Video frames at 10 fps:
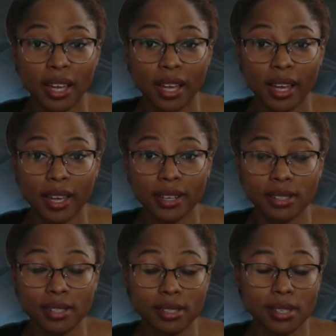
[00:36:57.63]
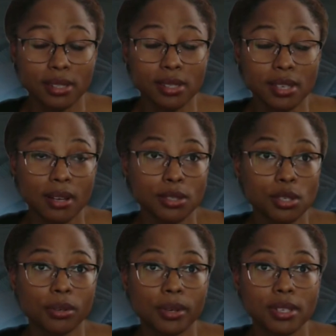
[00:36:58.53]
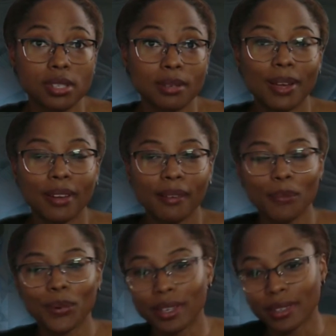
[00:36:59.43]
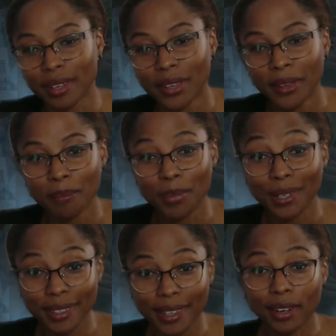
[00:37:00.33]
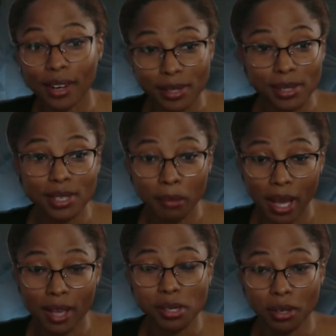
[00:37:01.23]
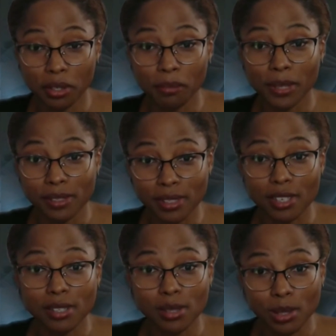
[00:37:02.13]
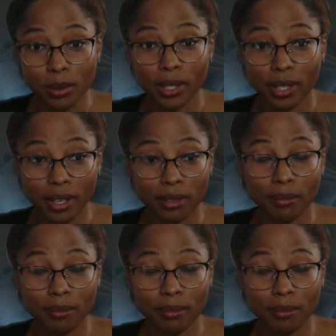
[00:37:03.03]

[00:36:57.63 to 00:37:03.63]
And it sounds crazy, but putting that oxygen mask on your business is doing that